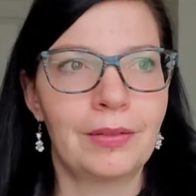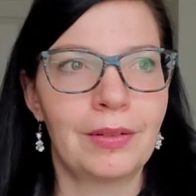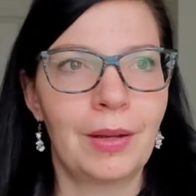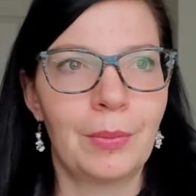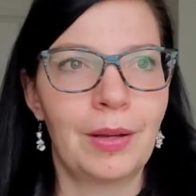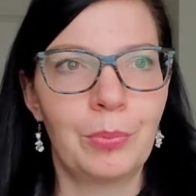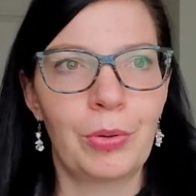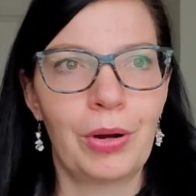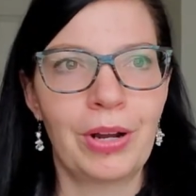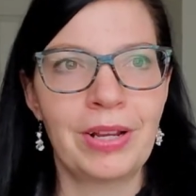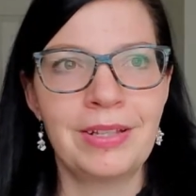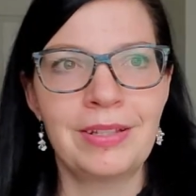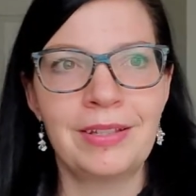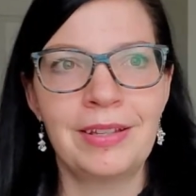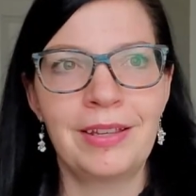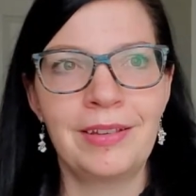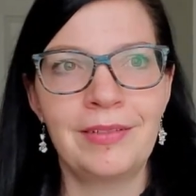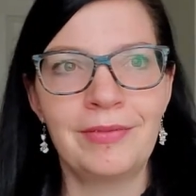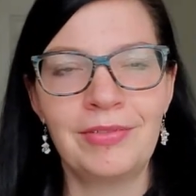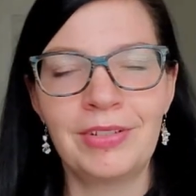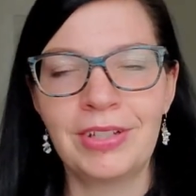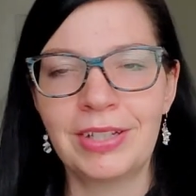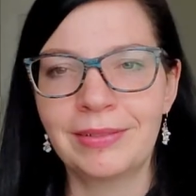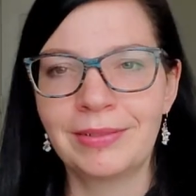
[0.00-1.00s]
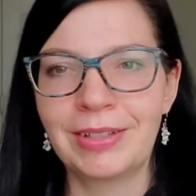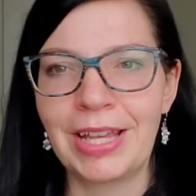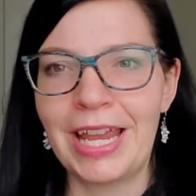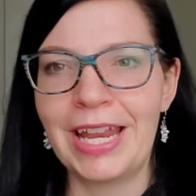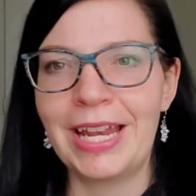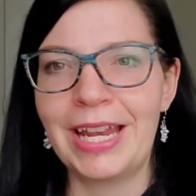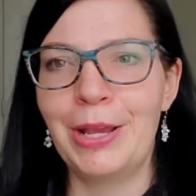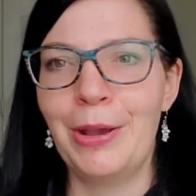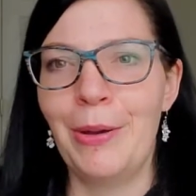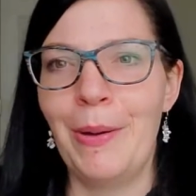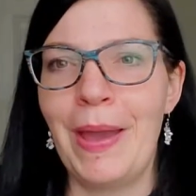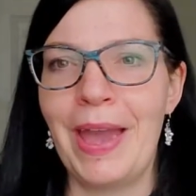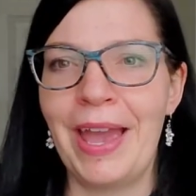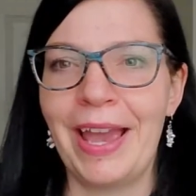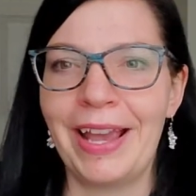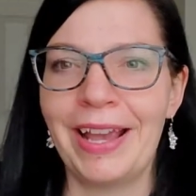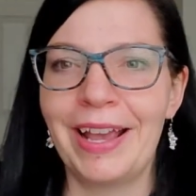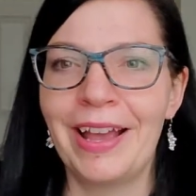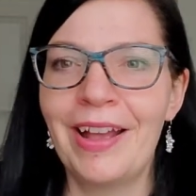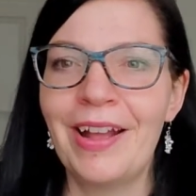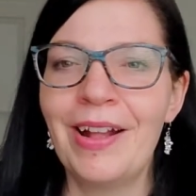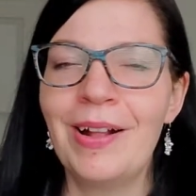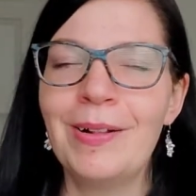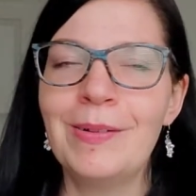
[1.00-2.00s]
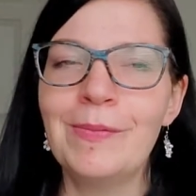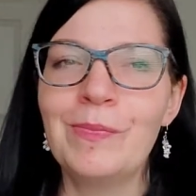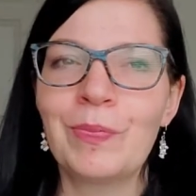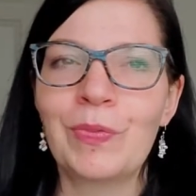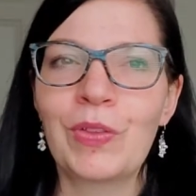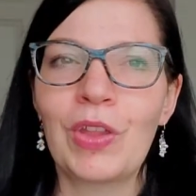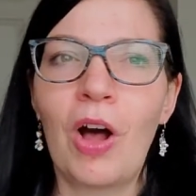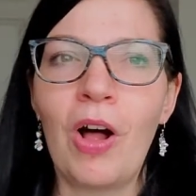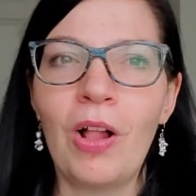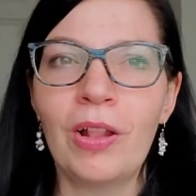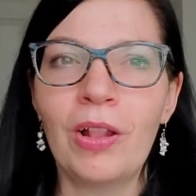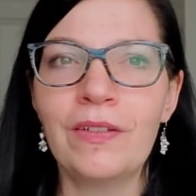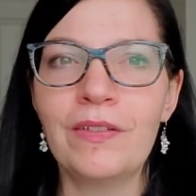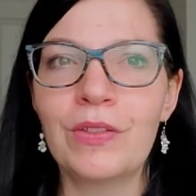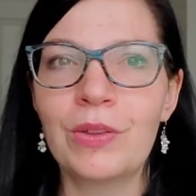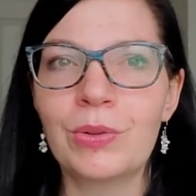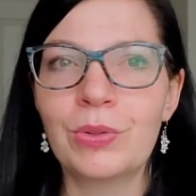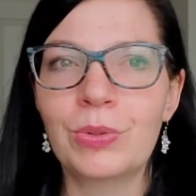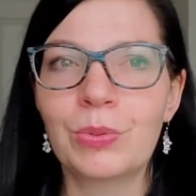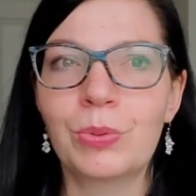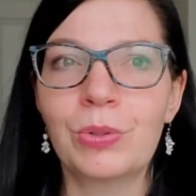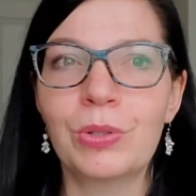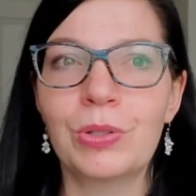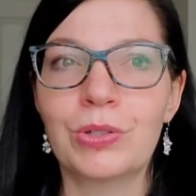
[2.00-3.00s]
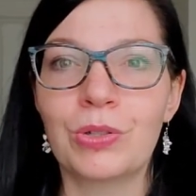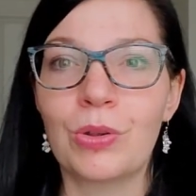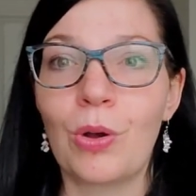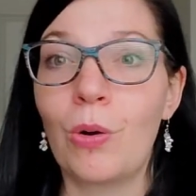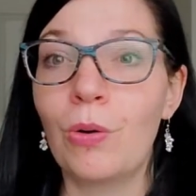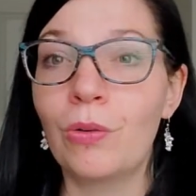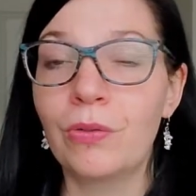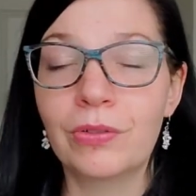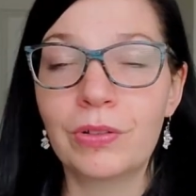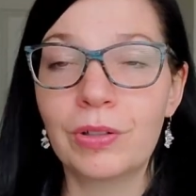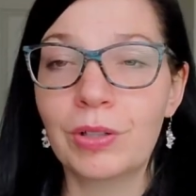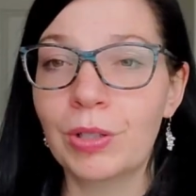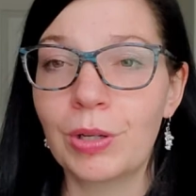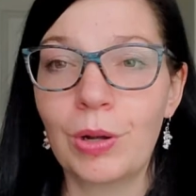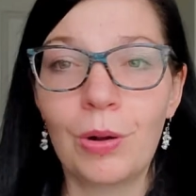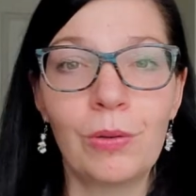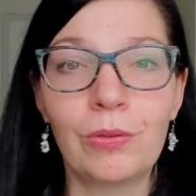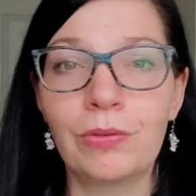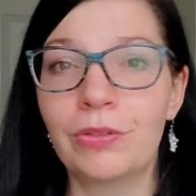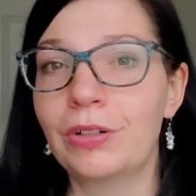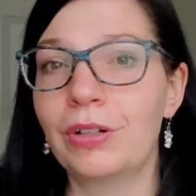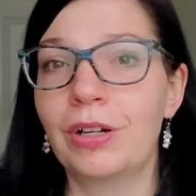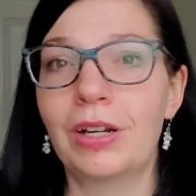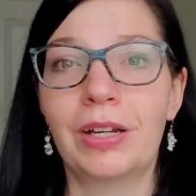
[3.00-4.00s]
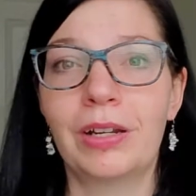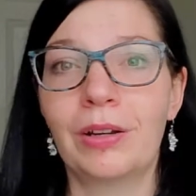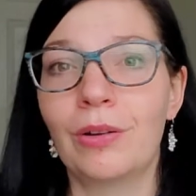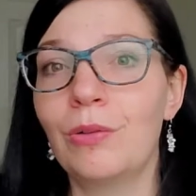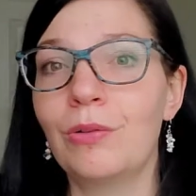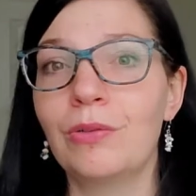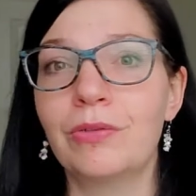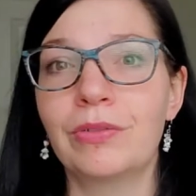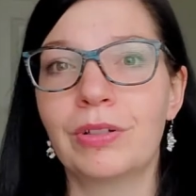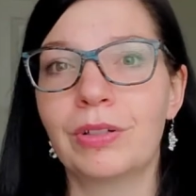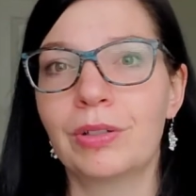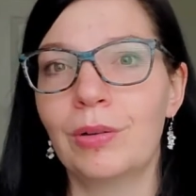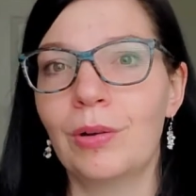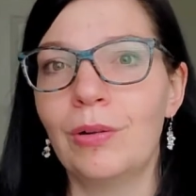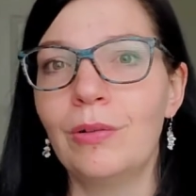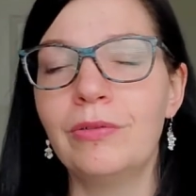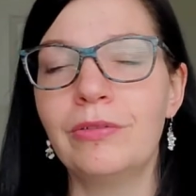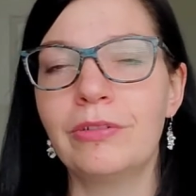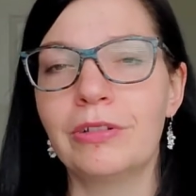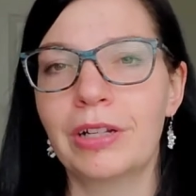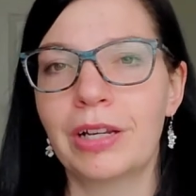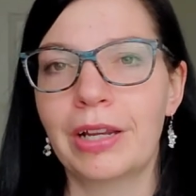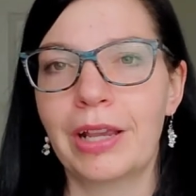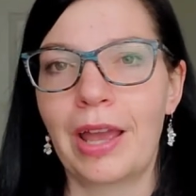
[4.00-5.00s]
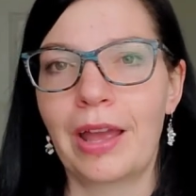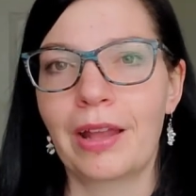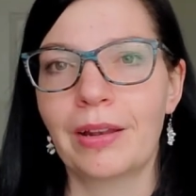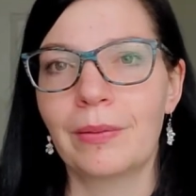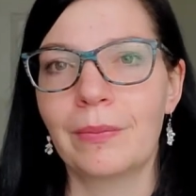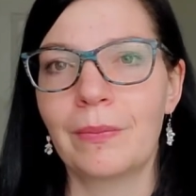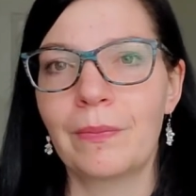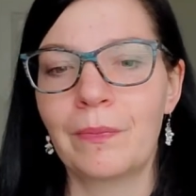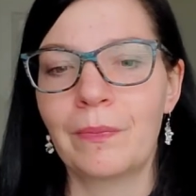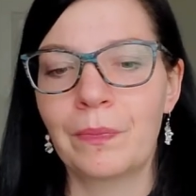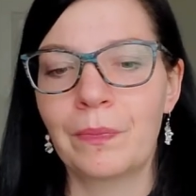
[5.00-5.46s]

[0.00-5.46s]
abrasived, anyway, all of those words over and over and over and over again.